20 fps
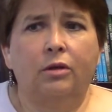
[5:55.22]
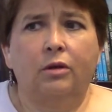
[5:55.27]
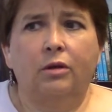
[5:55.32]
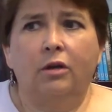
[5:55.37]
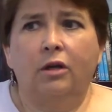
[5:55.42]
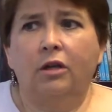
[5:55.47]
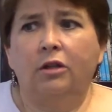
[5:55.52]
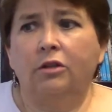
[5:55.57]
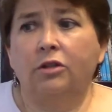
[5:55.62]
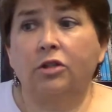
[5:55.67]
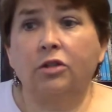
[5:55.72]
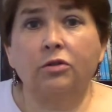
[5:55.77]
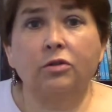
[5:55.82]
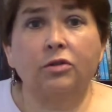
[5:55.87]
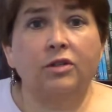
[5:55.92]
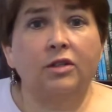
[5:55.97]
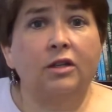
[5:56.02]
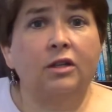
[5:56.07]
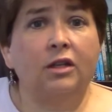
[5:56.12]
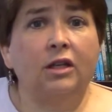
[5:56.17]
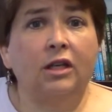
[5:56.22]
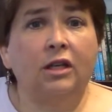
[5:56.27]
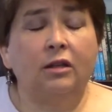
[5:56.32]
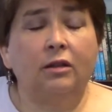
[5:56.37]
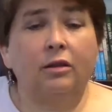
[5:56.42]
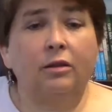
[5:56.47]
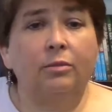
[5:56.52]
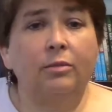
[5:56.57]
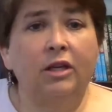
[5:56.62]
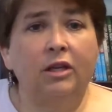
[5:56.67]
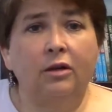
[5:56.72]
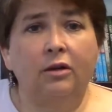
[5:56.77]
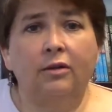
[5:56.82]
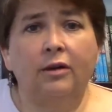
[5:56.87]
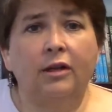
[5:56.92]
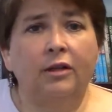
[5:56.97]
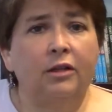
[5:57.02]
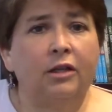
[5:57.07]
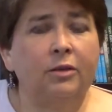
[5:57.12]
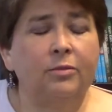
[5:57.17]
And the Jews didn't eat the meat
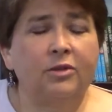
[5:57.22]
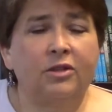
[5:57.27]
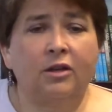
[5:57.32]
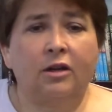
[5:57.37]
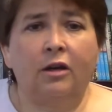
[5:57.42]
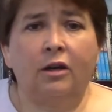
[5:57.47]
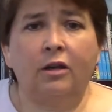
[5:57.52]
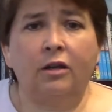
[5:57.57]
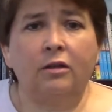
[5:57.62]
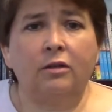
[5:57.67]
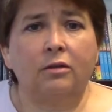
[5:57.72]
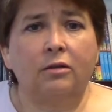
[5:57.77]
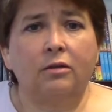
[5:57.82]
around the hip socket